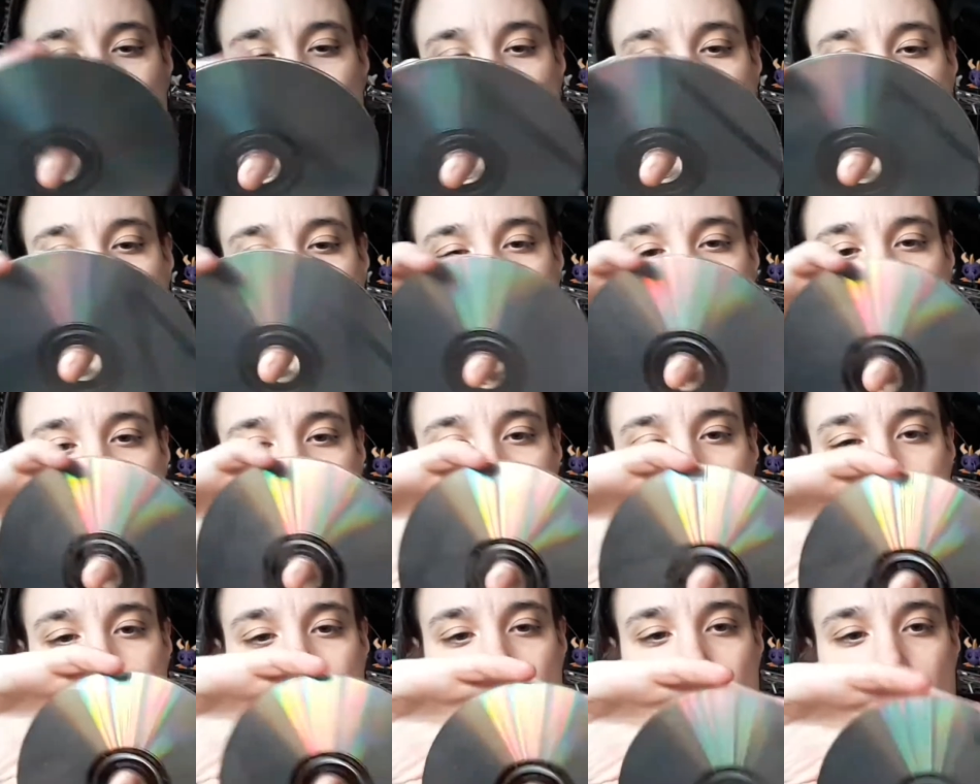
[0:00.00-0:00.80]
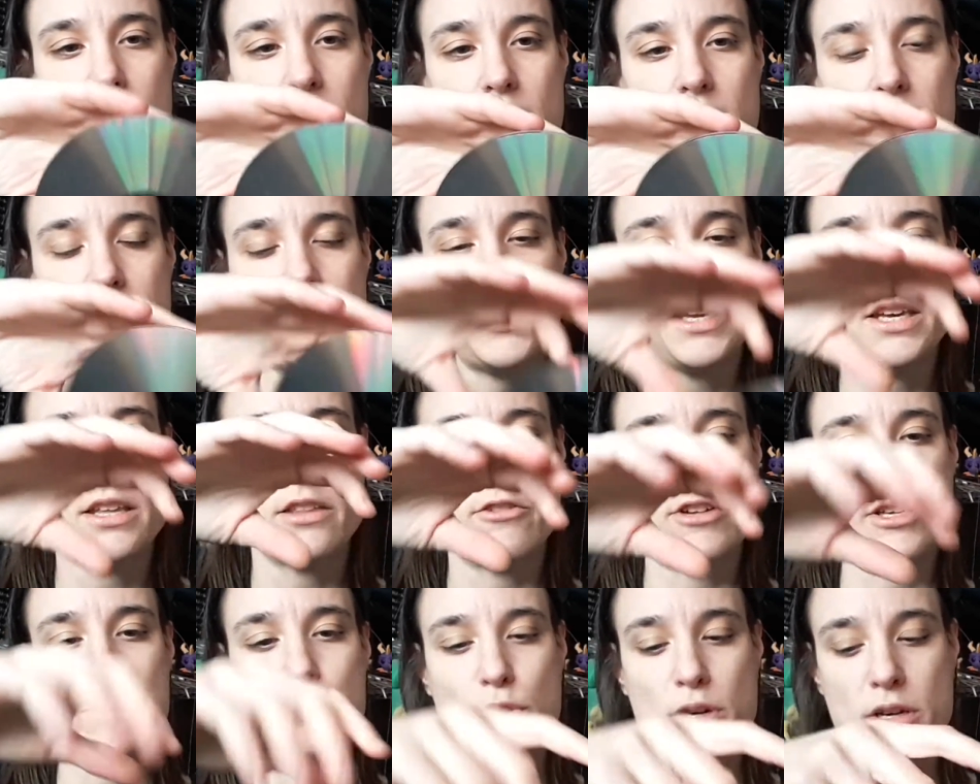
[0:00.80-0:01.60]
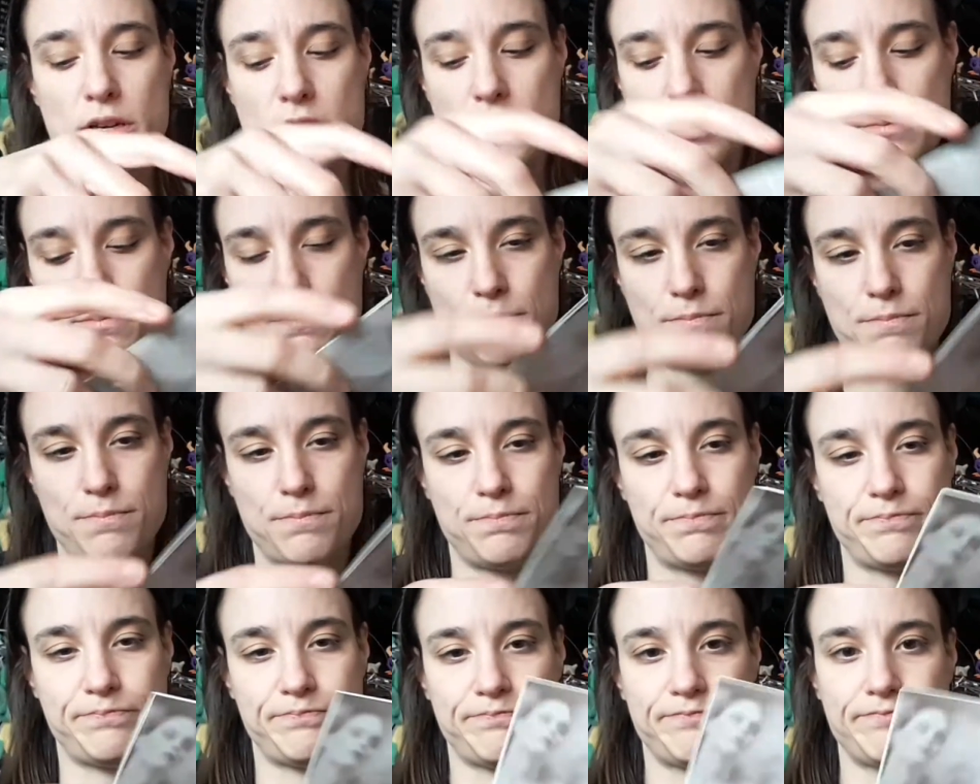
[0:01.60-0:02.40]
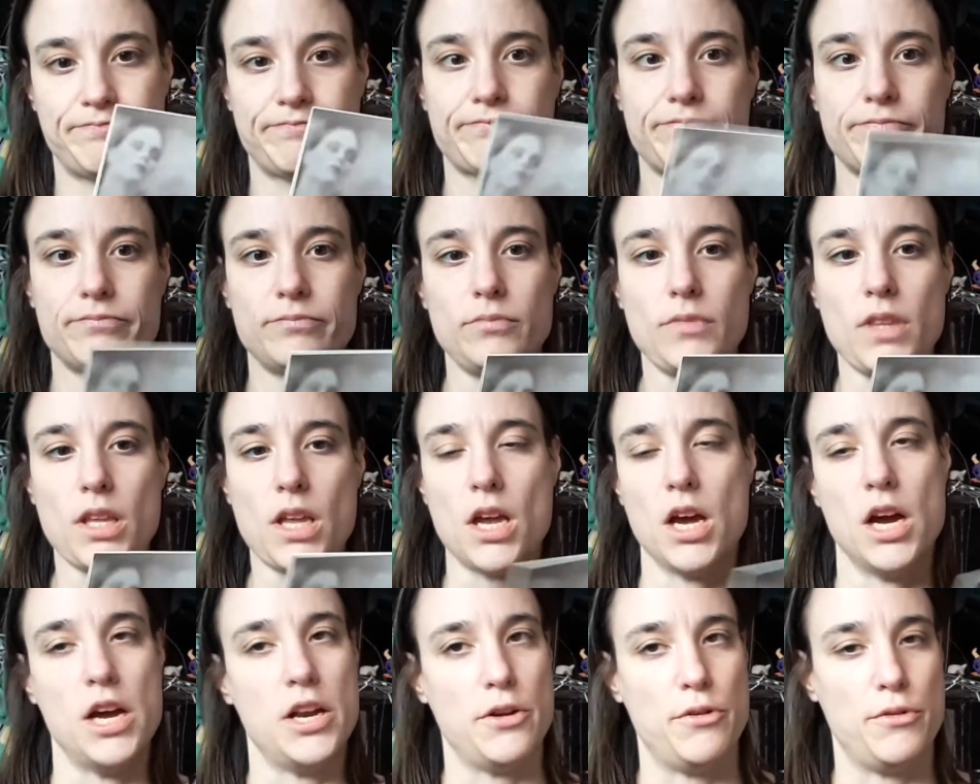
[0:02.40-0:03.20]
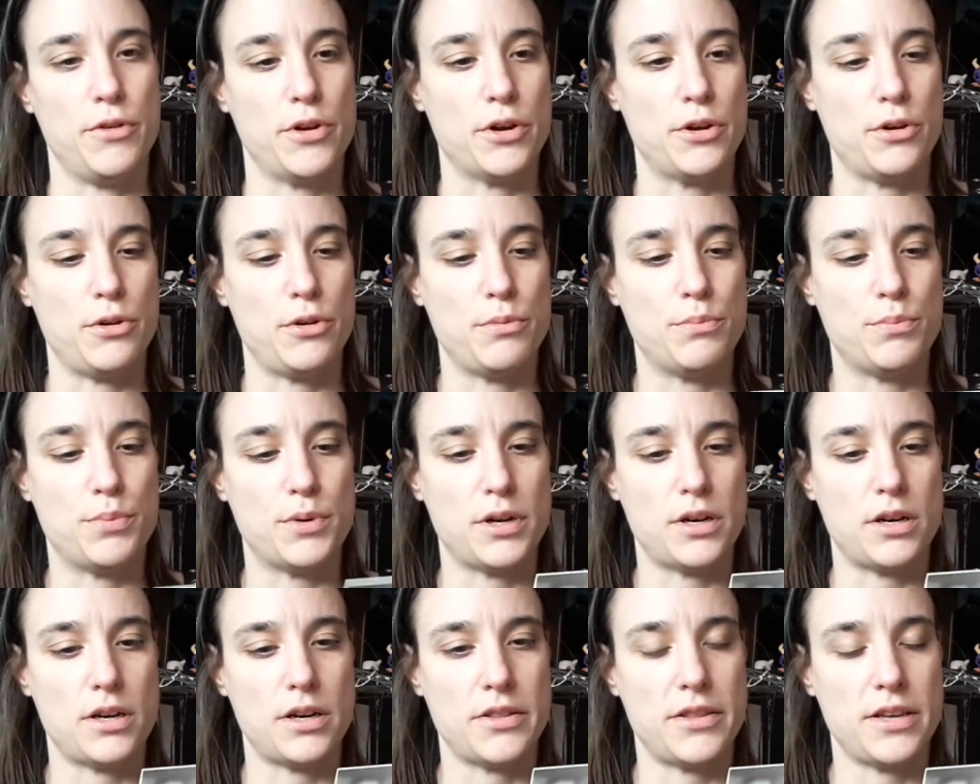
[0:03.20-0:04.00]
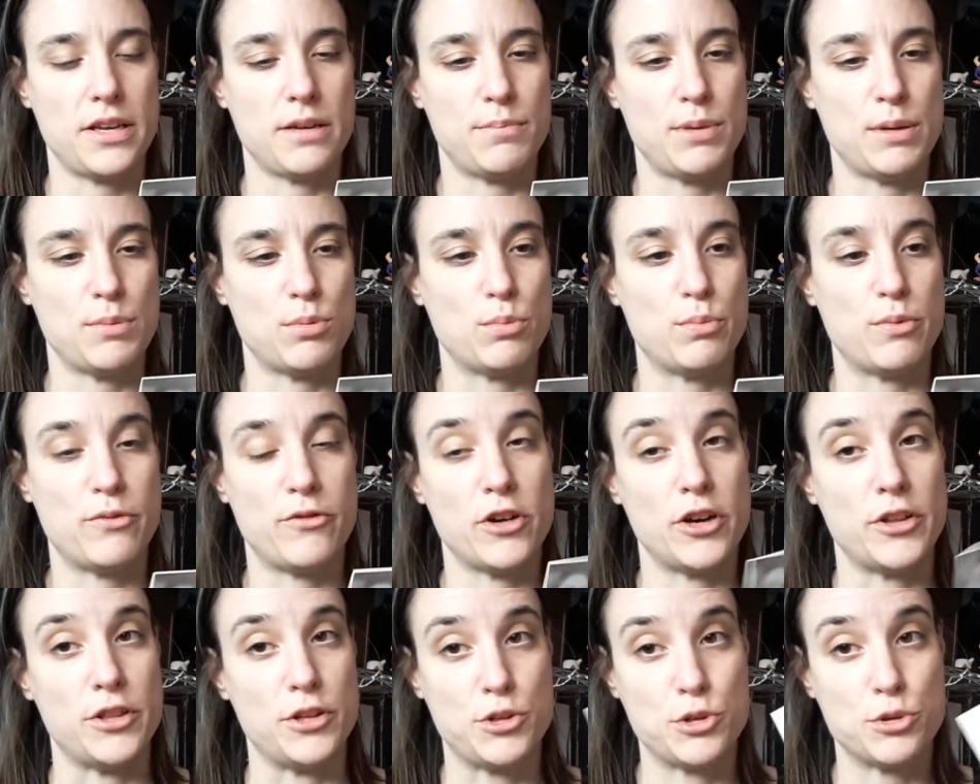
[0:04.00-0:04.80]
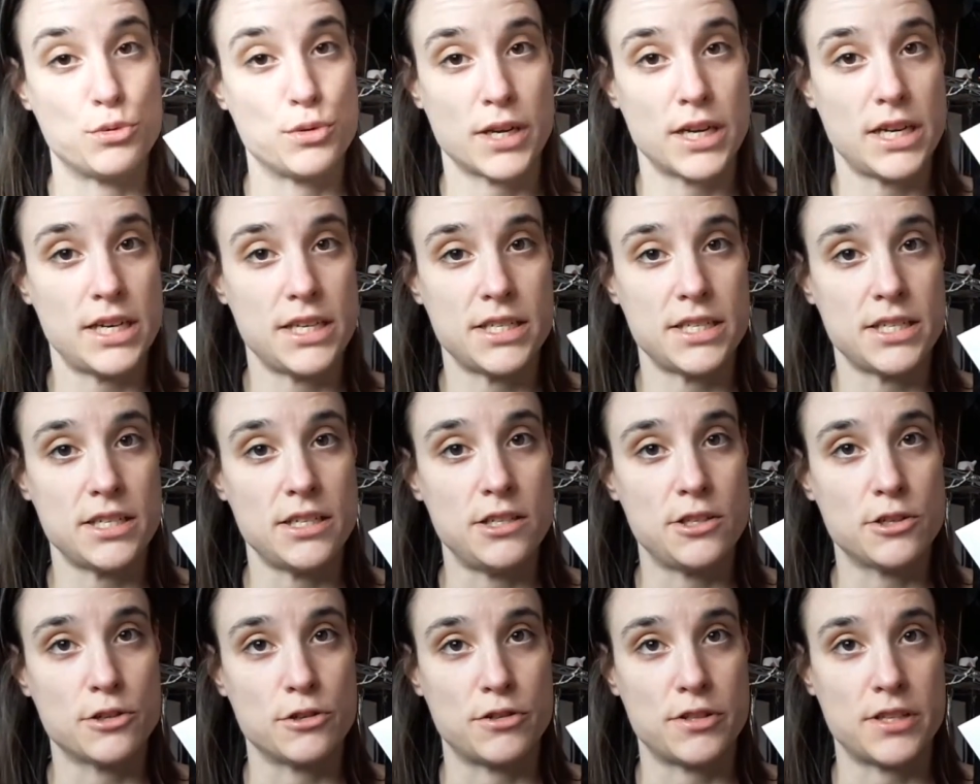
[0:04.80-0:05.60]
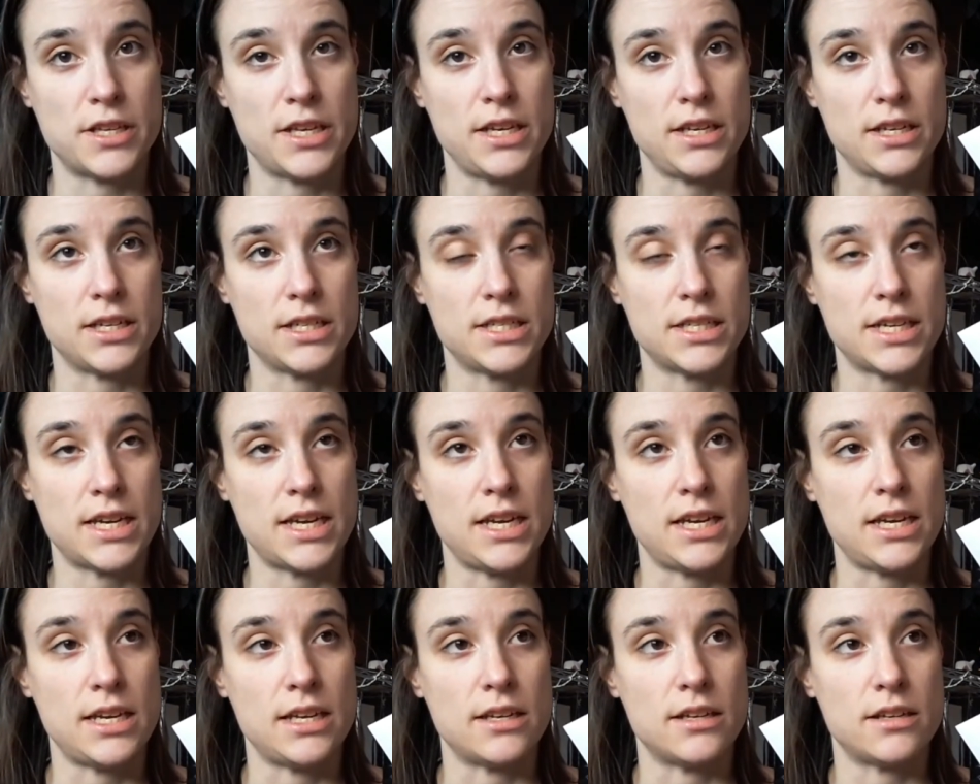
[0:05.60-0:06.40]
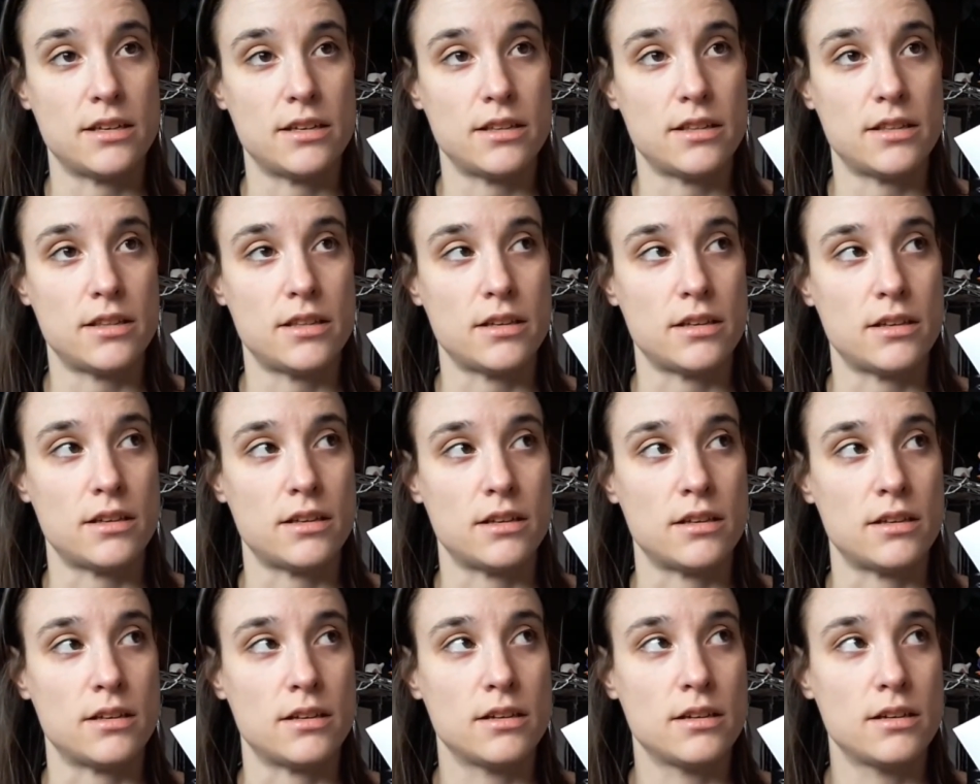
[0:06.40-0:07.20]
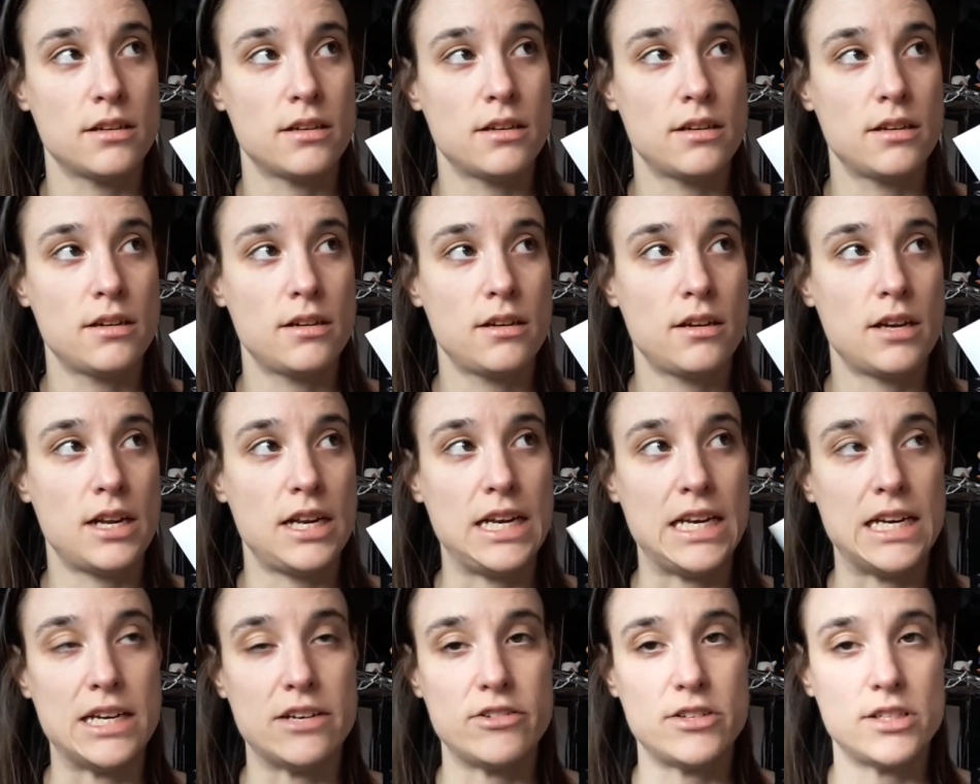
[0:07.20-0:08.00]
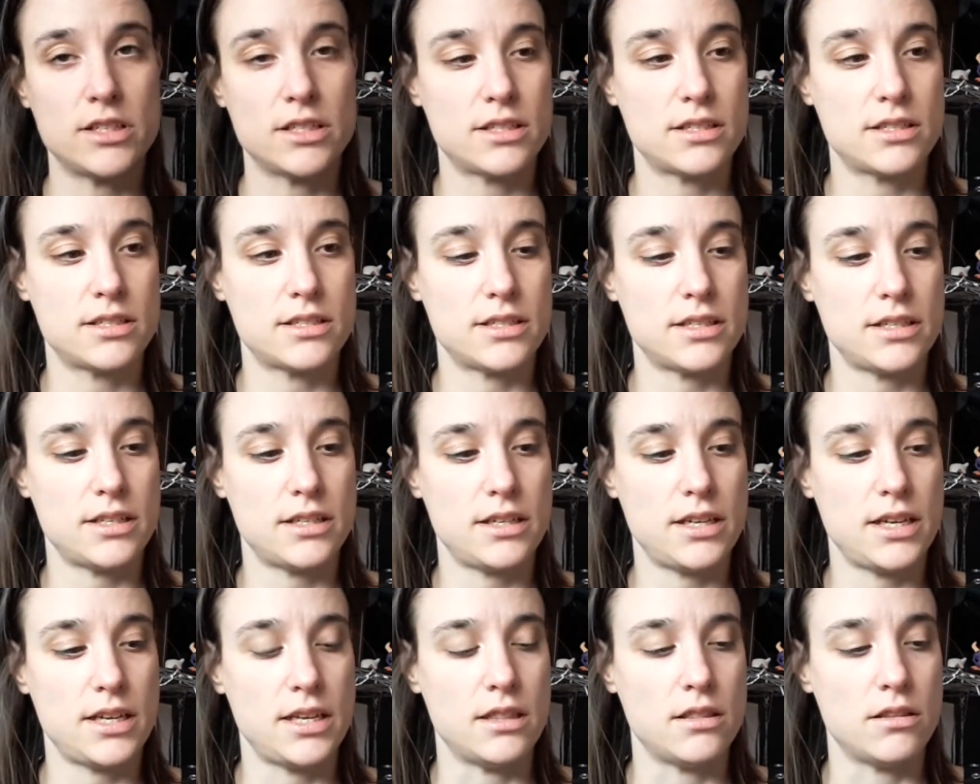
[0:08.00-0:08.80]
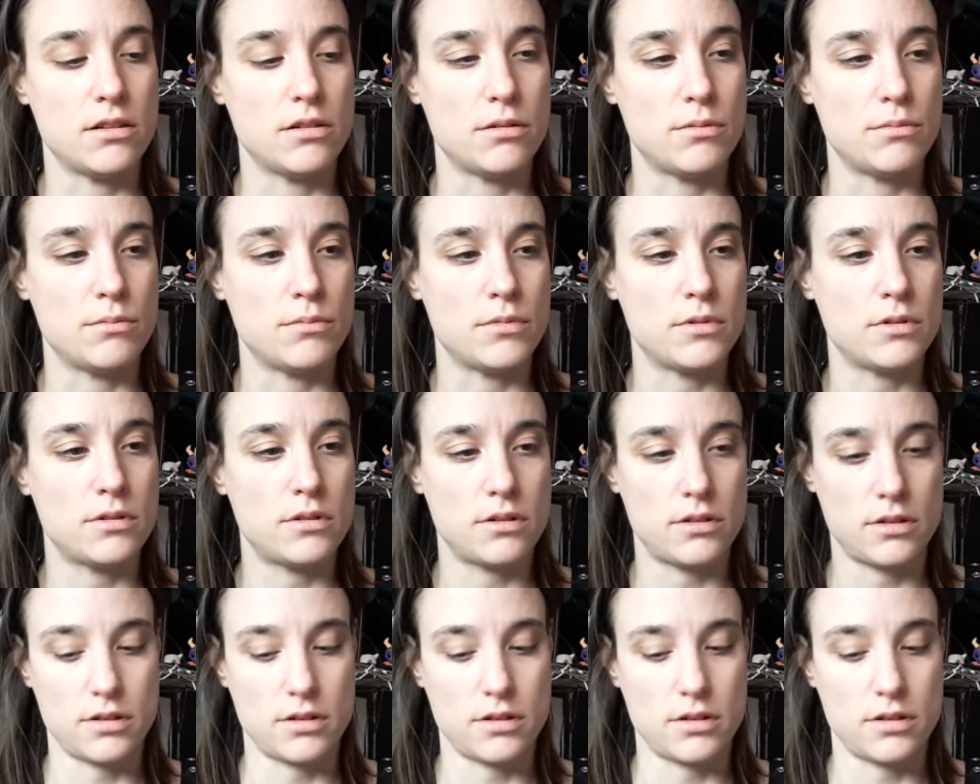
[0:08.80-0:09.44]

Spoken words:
I think the reason why, I don't know, but I think people prefer the jewel cases because they contain the lyrics in them.